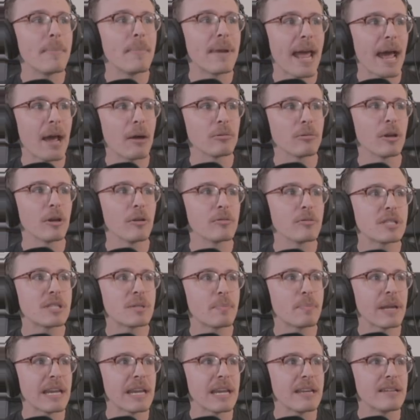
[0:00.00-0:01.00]
download
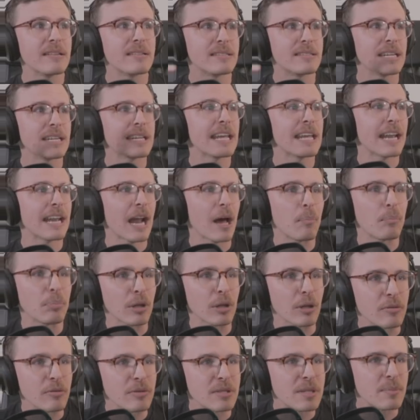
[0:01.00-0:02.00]
speed to get
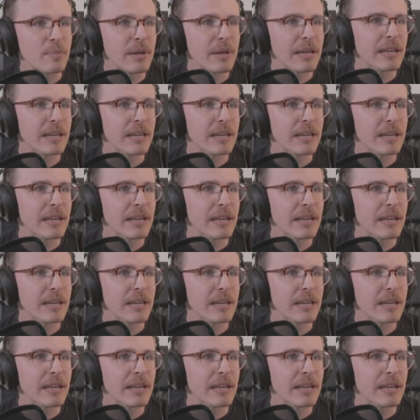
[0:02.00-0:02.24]
upload speed.